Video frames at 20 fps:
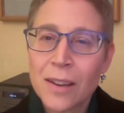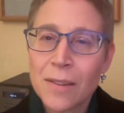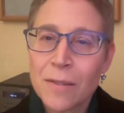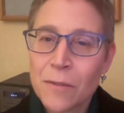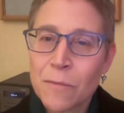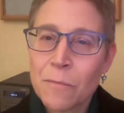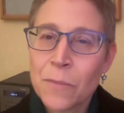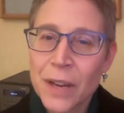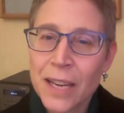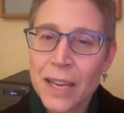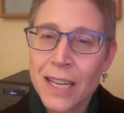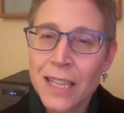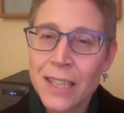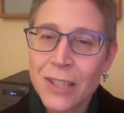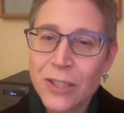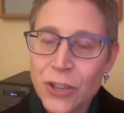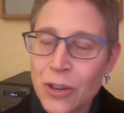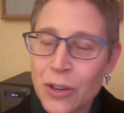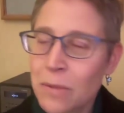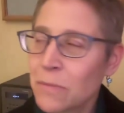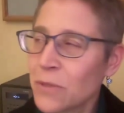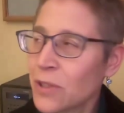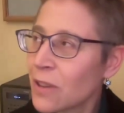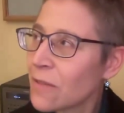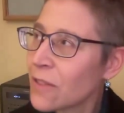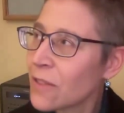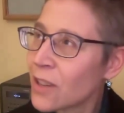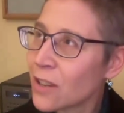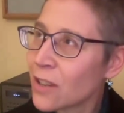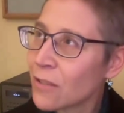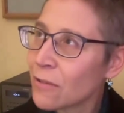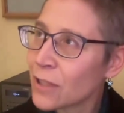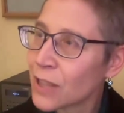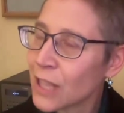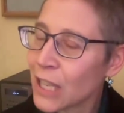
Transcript: But in terms of the